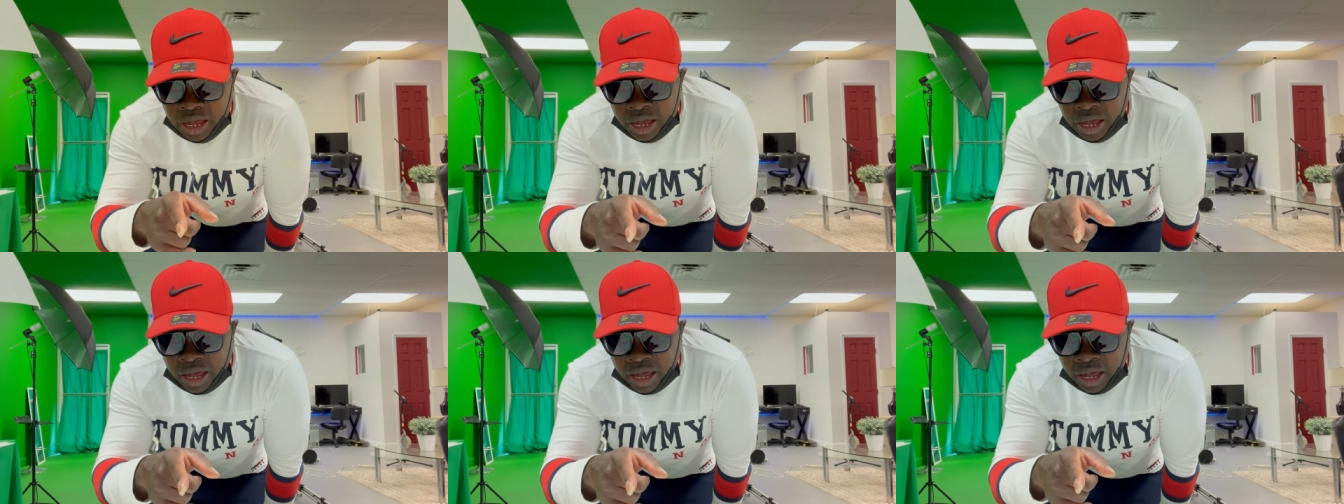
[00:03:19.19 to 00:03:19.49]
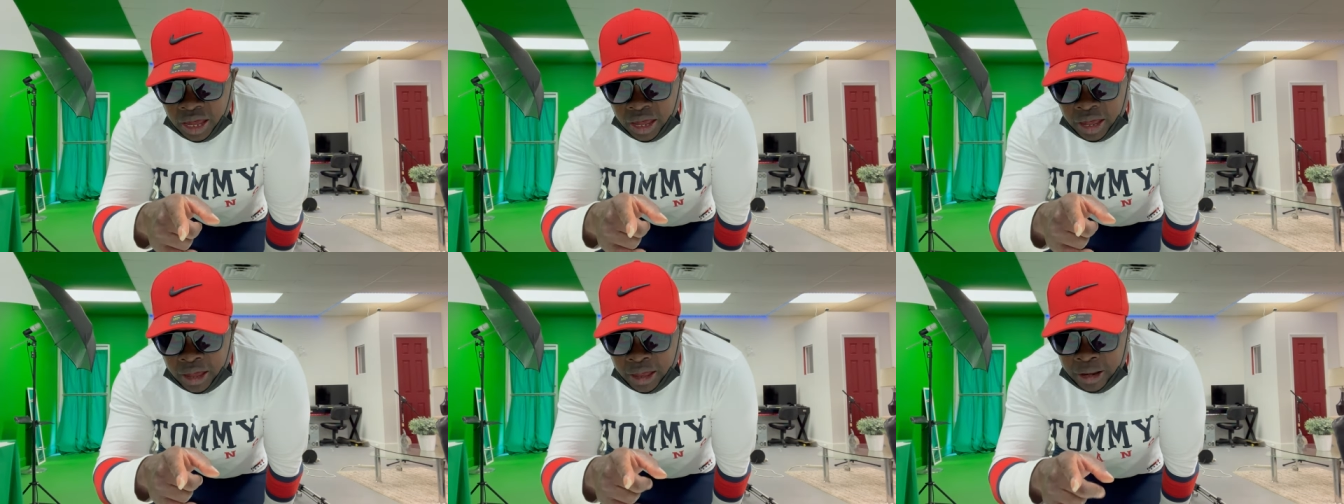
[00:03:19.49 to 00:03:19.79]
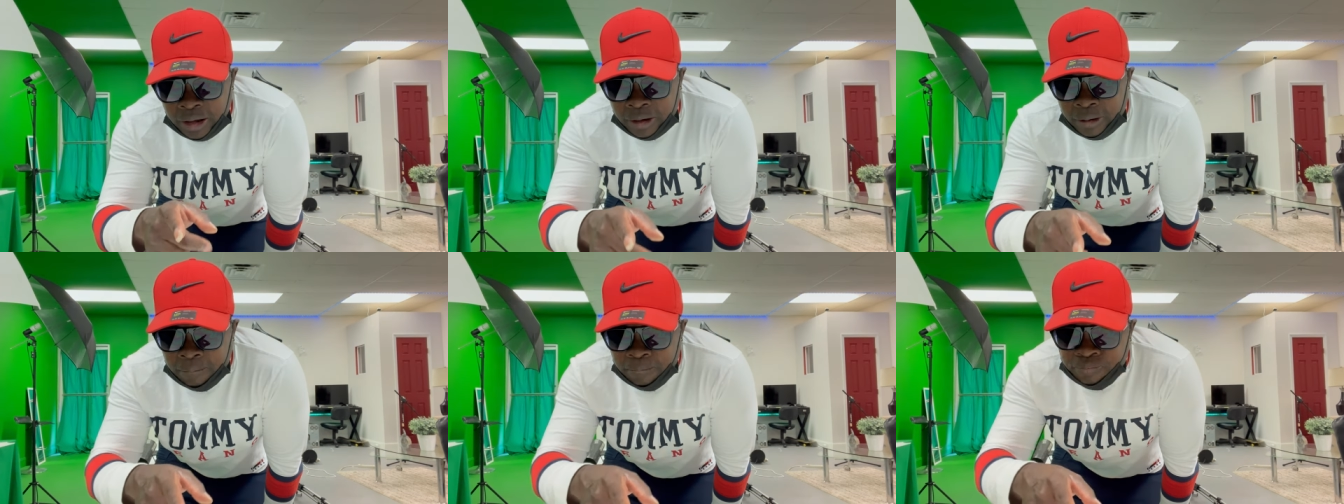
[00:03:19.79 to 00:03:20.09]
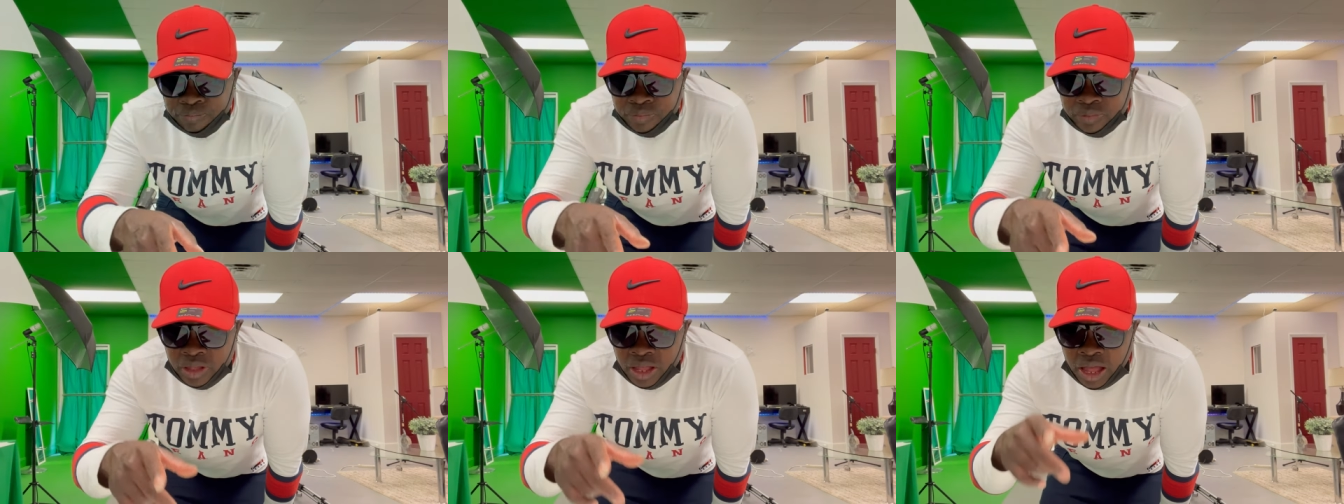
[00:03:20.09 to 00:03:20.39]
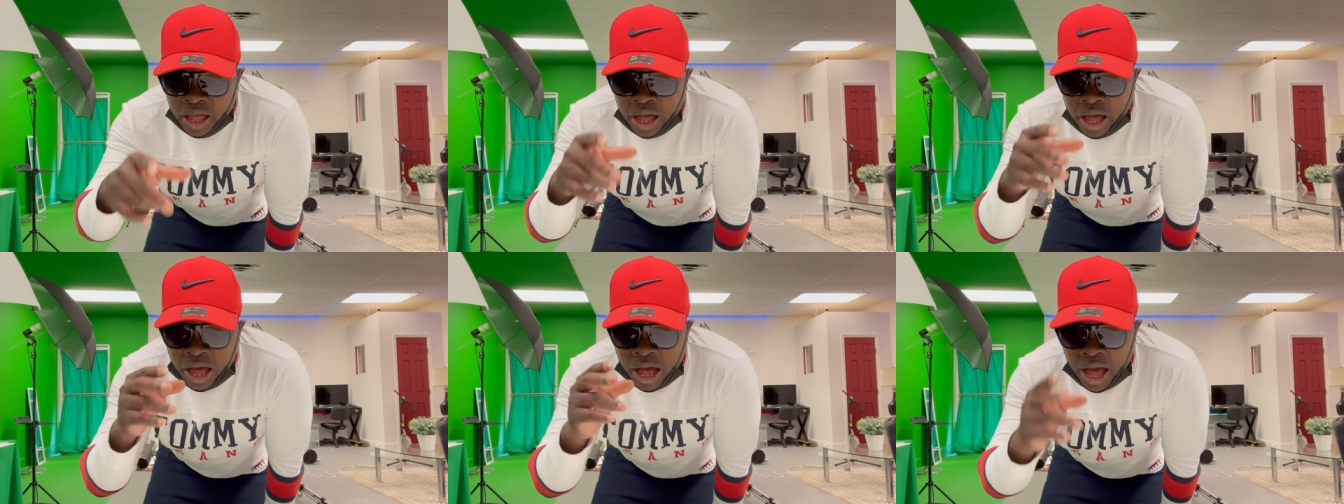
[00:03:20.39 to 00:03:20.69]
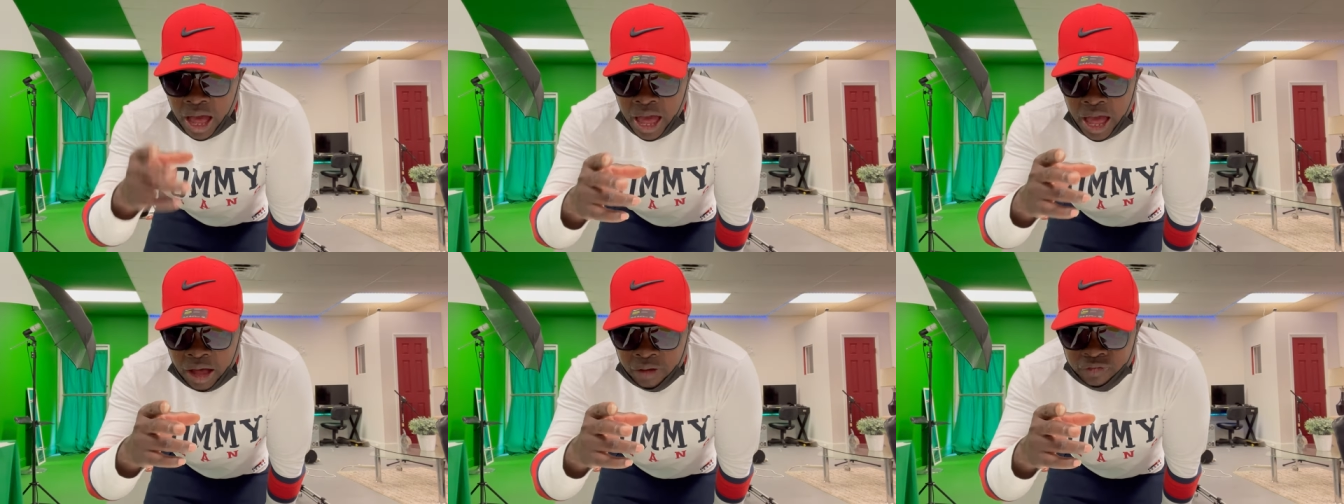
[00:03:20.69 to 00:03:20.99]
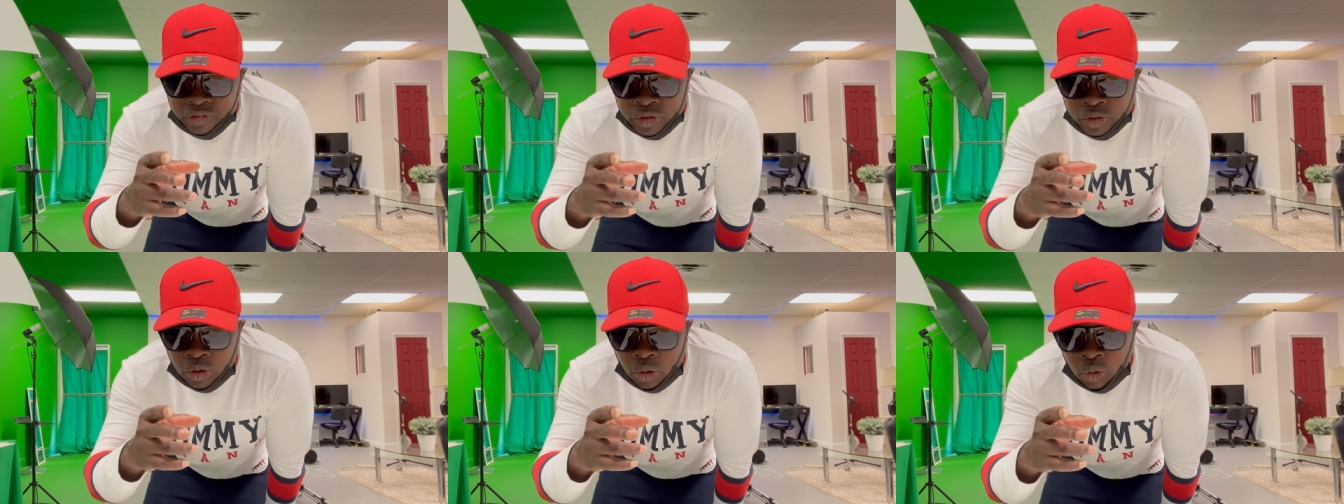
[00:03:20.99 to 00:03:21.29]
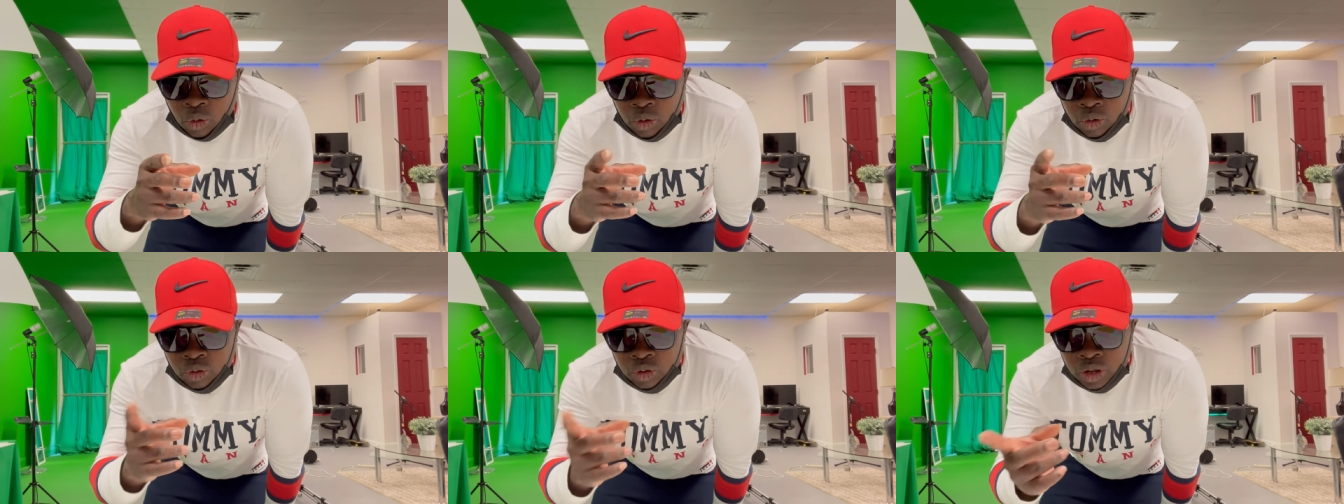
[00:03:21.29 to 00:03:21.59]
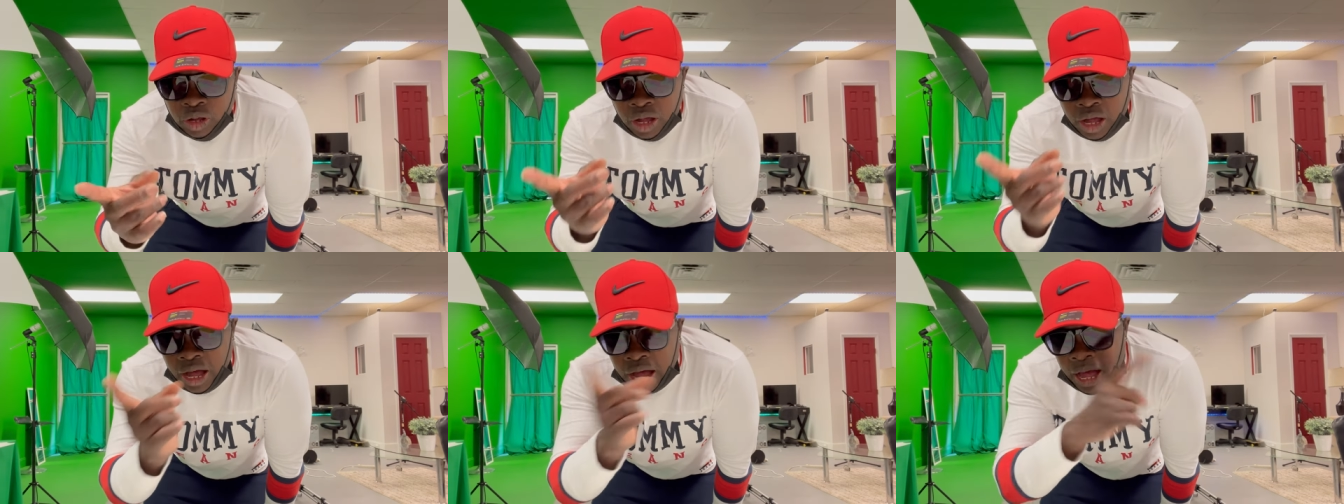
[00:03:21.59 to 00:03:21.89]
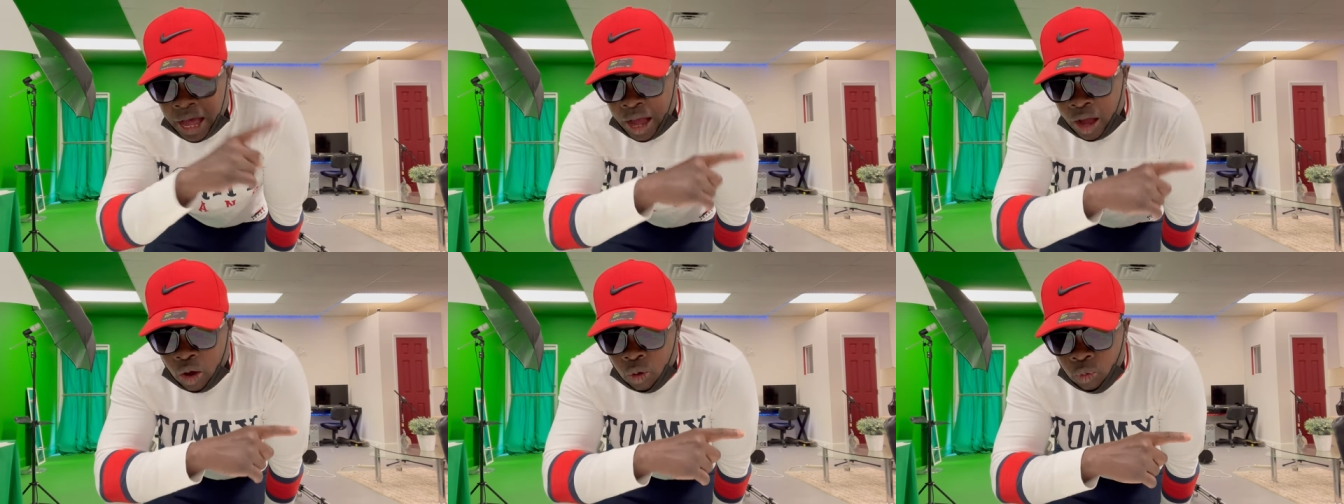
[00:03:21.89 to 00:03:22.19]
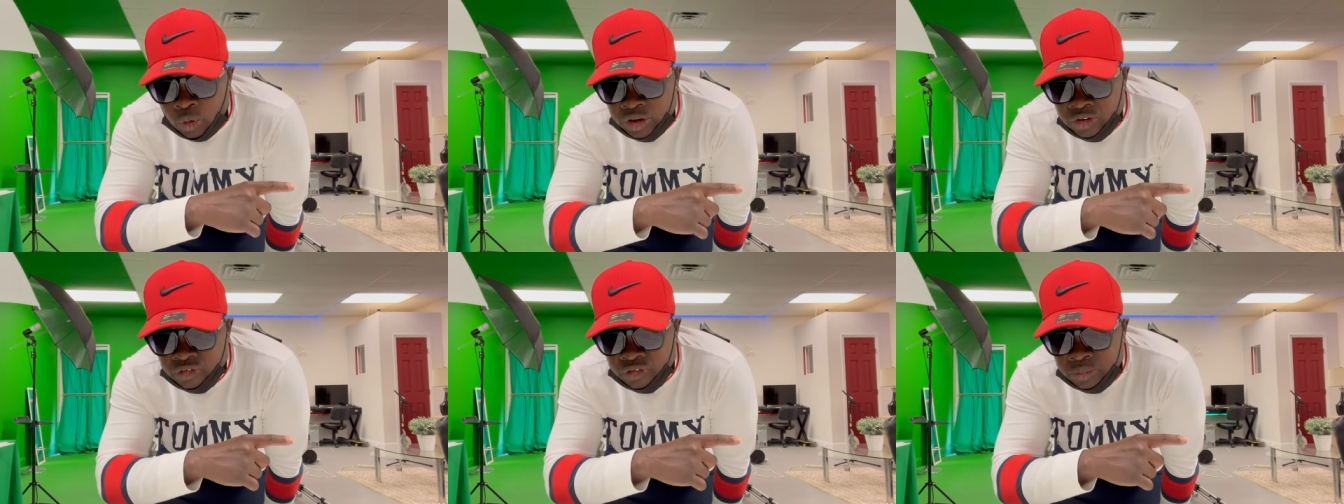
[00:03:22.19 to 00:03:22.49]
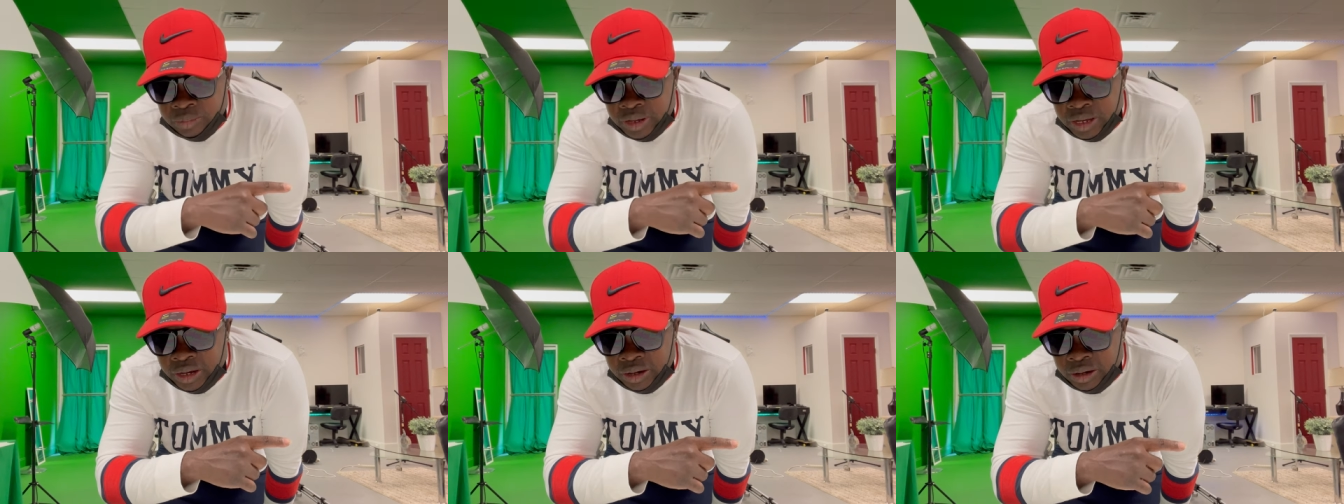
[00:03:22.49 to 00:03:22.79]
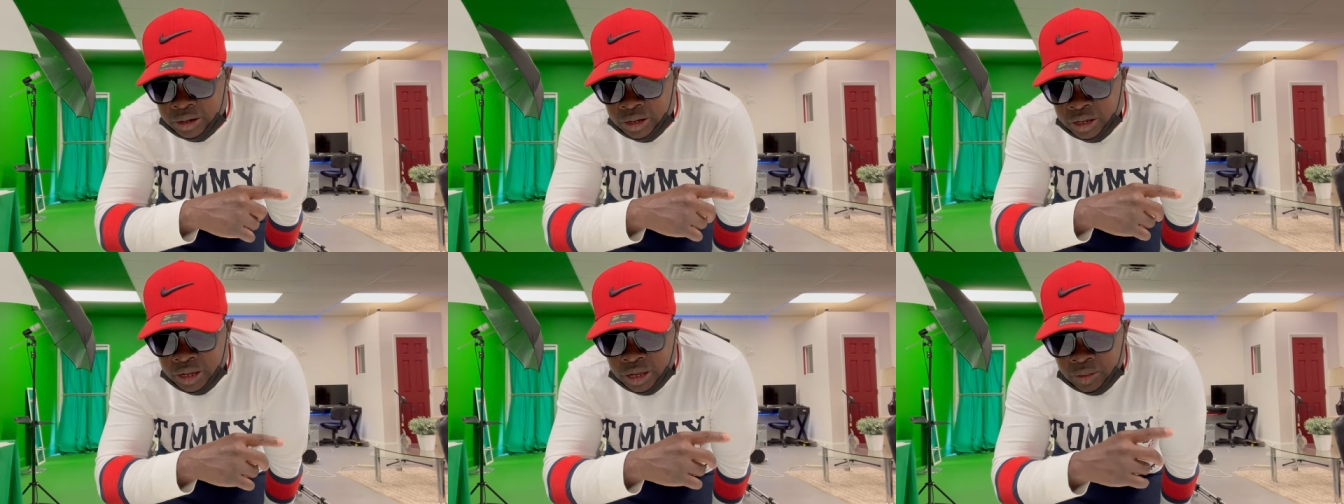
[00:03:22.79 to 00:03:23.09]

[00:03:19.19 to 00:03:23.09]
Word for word: and I have to go an hour away from here.